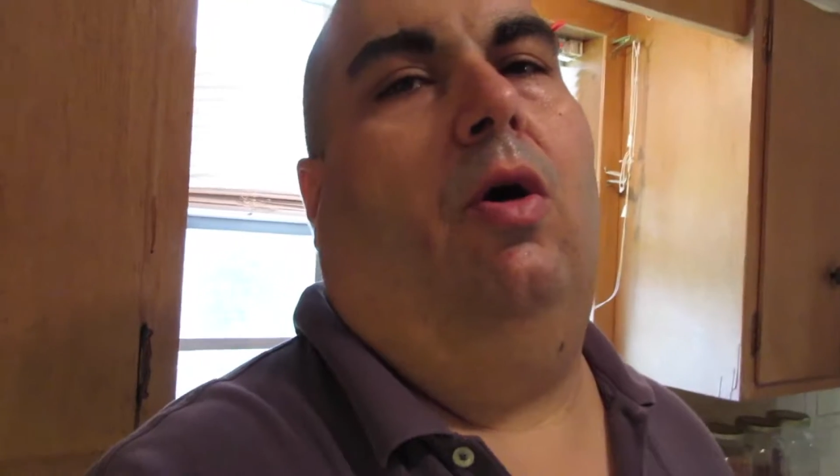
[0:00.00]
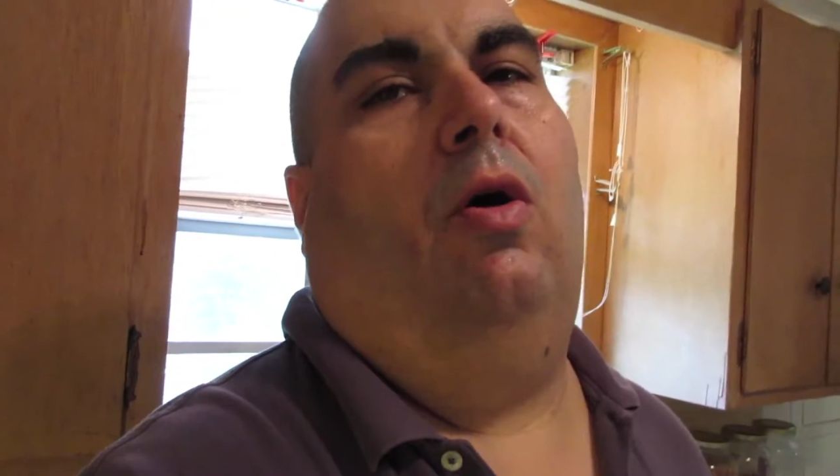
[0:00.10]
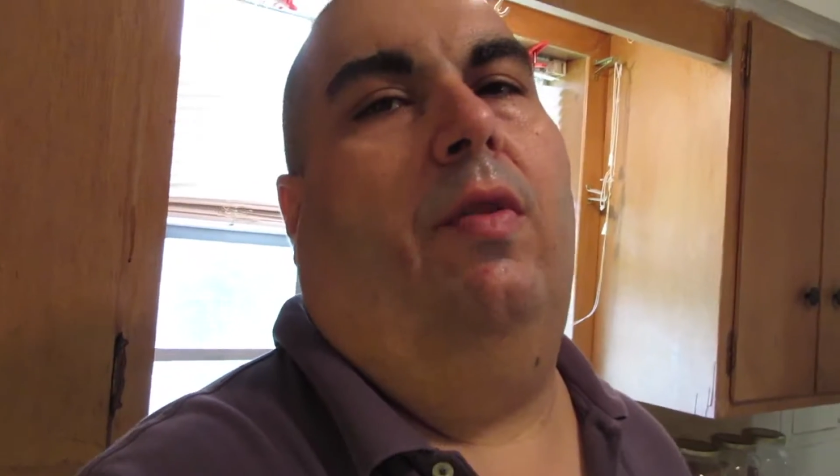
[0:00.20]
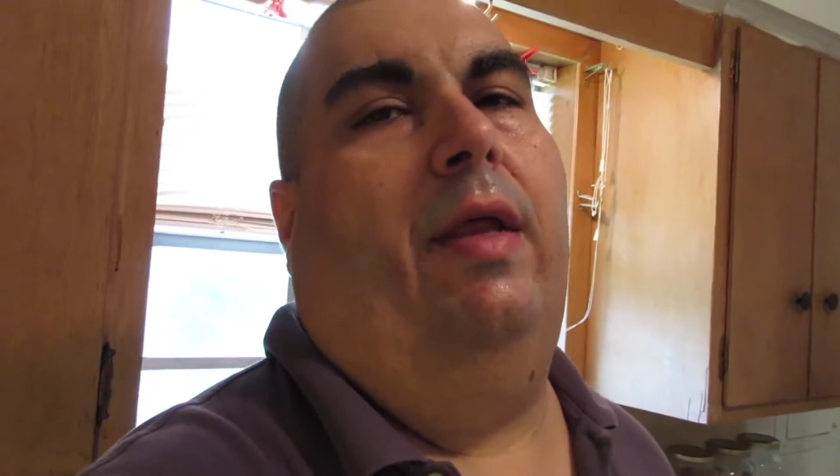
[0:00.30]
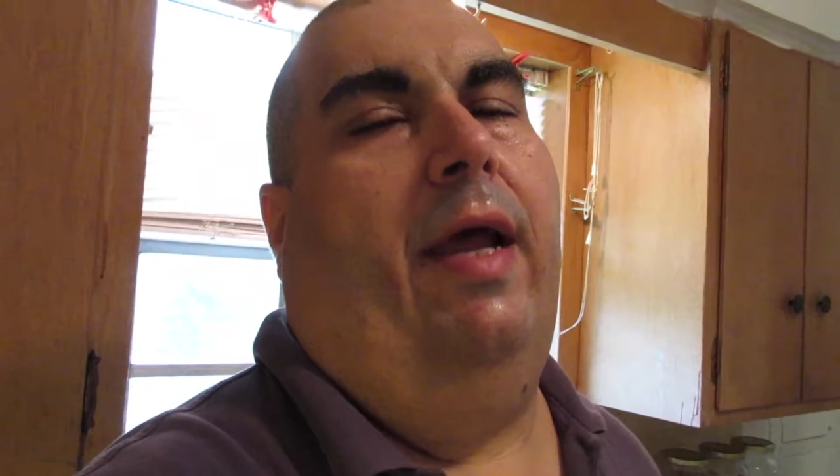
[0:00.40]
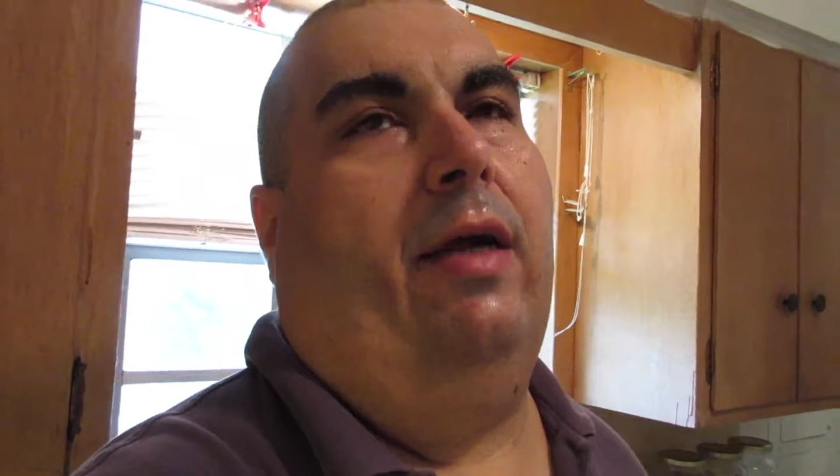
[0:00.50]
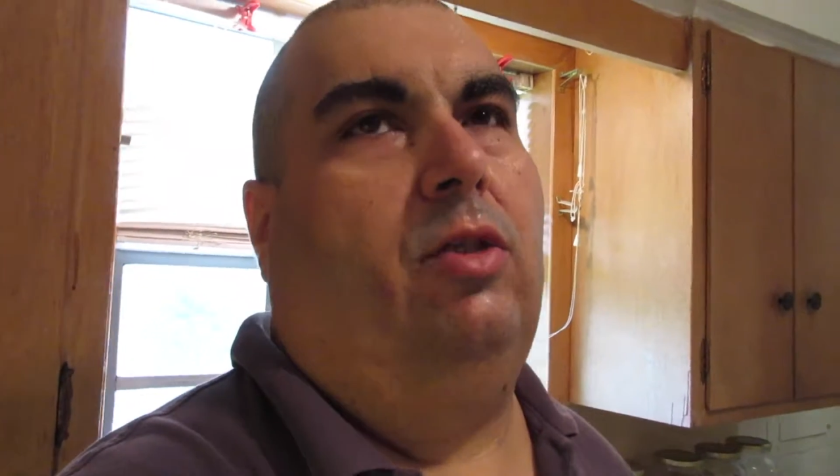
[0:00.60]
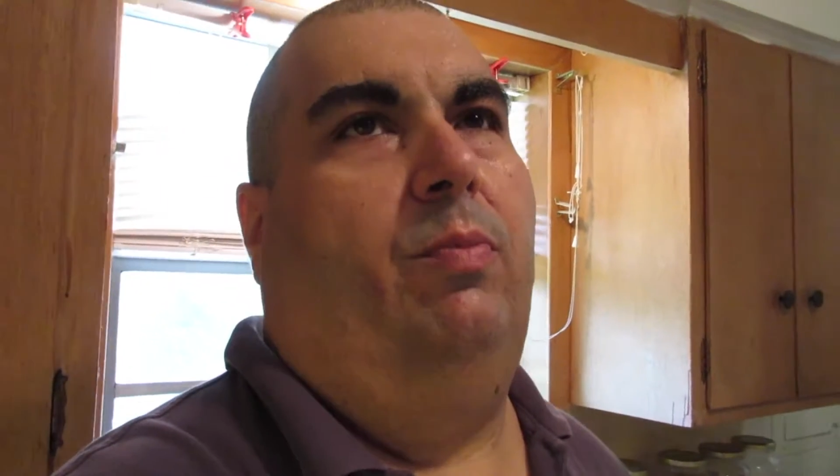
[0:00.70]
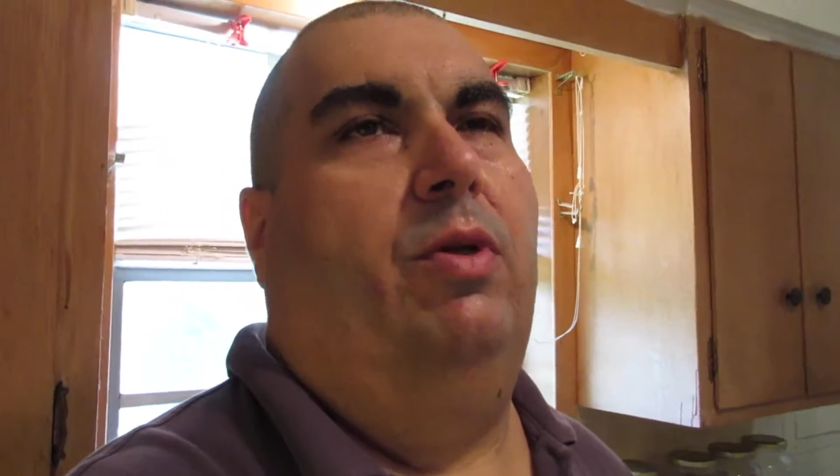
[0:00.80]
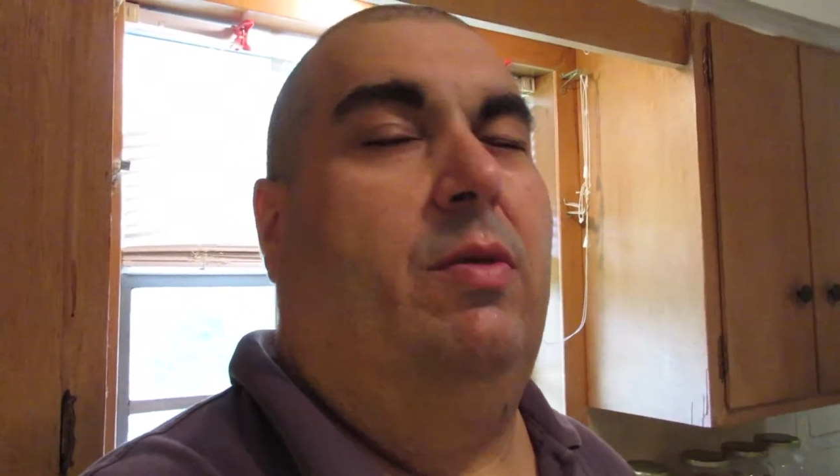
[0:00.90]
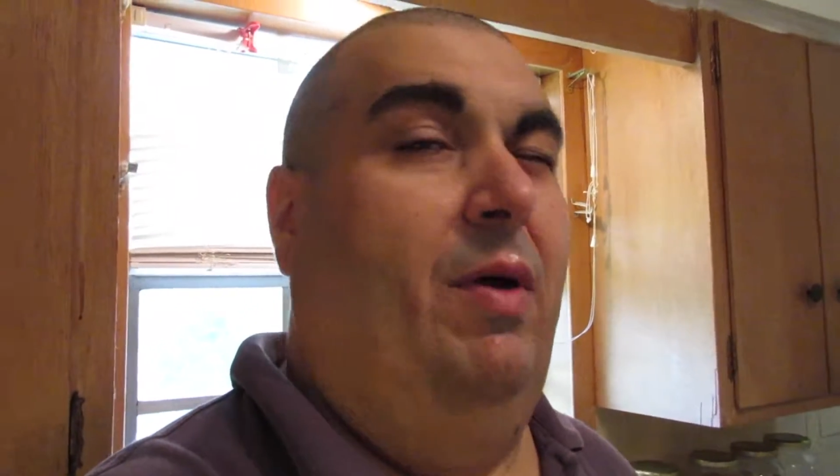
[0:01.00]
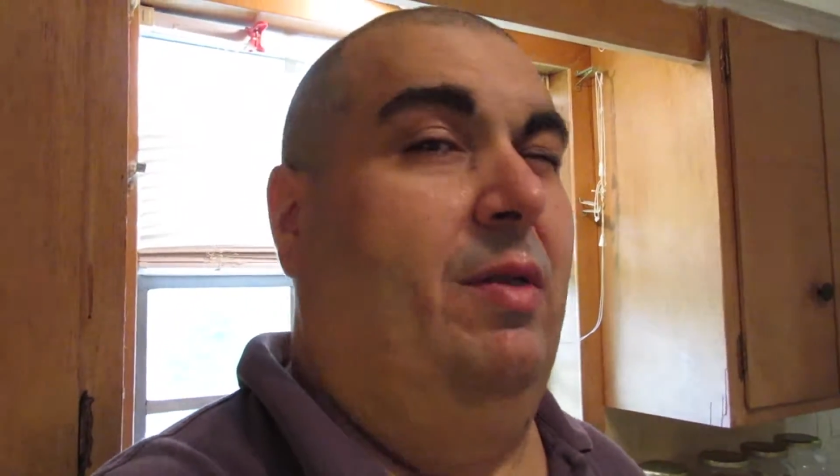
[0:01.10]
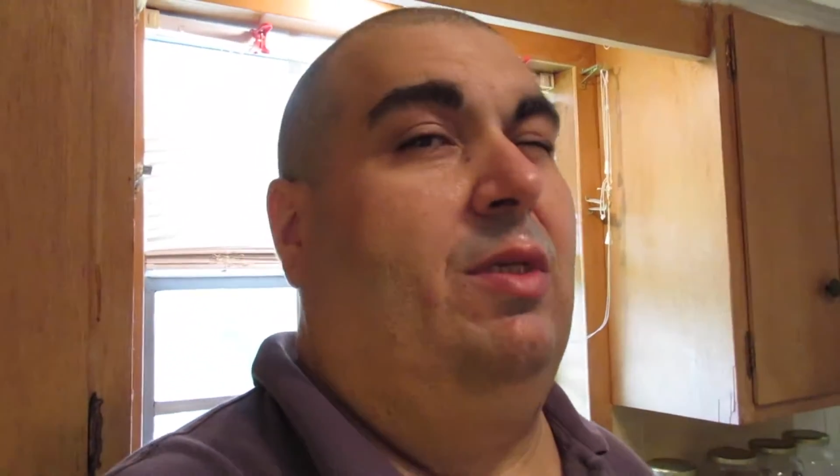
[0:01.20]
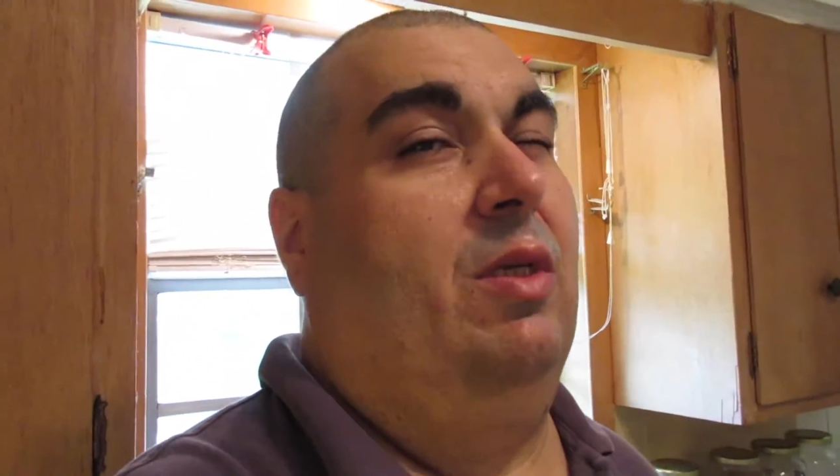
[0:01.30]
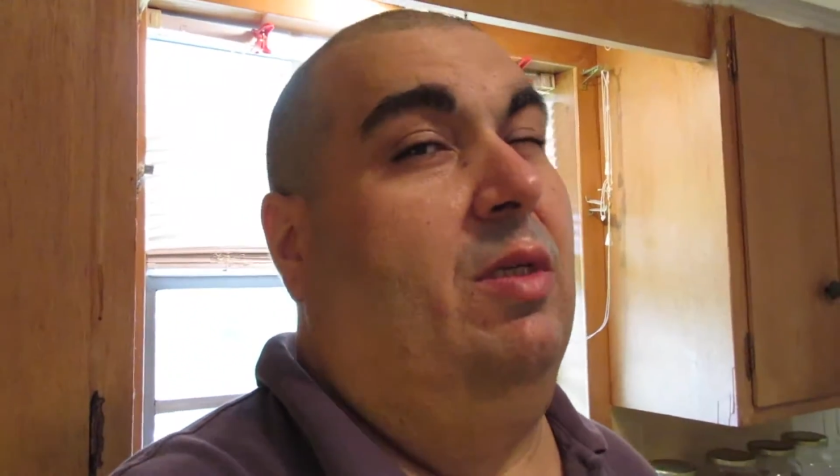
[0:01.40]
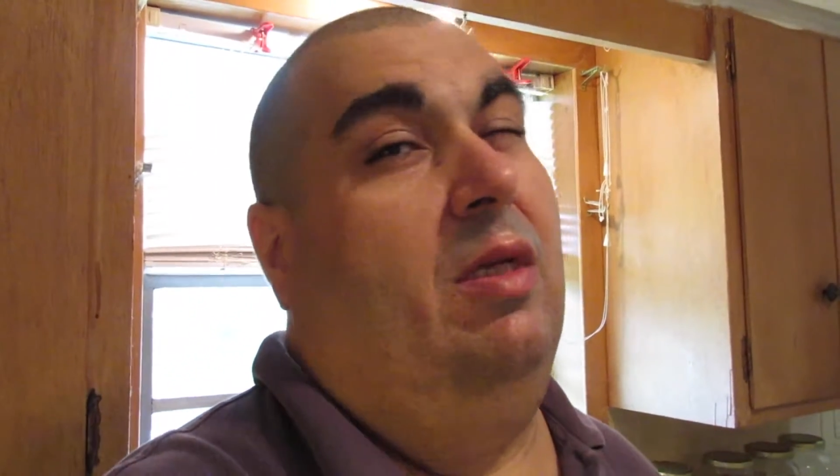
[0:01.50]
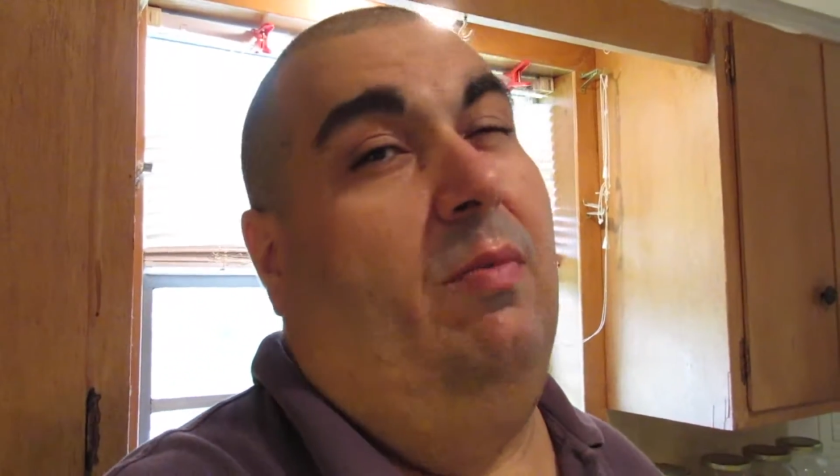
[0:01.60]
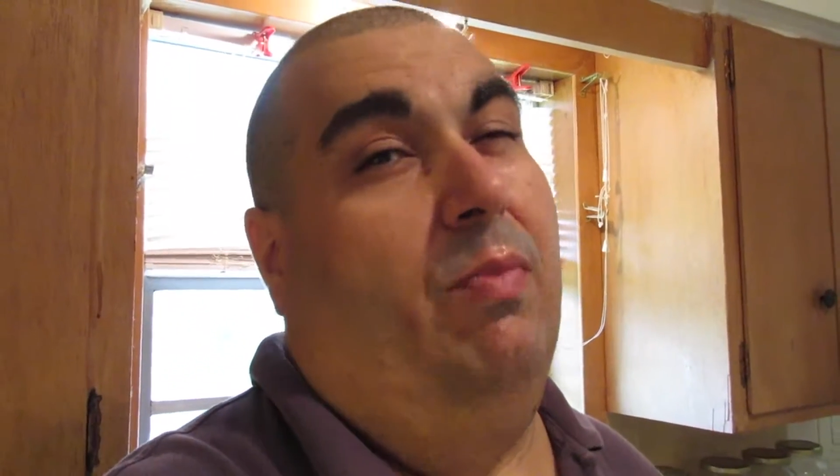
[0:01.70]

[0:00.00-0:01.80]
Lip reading: haul that actually puts about 60